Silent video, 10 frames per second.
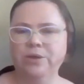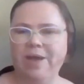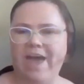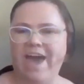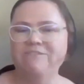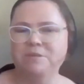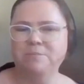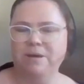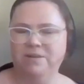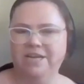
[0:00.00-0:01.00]
have the
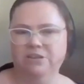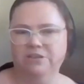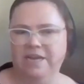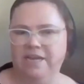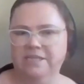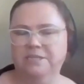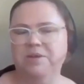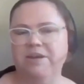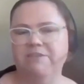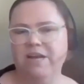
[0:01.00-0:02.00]
public health lens,
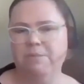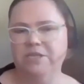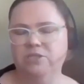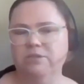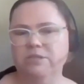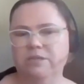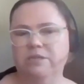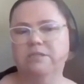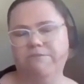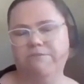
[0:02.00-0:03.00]
but have come into it in
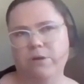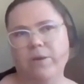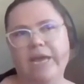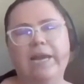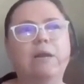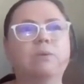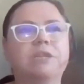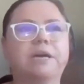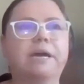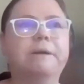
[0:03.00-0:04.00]
a different way, like
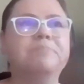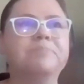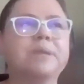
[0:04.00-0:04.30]
with a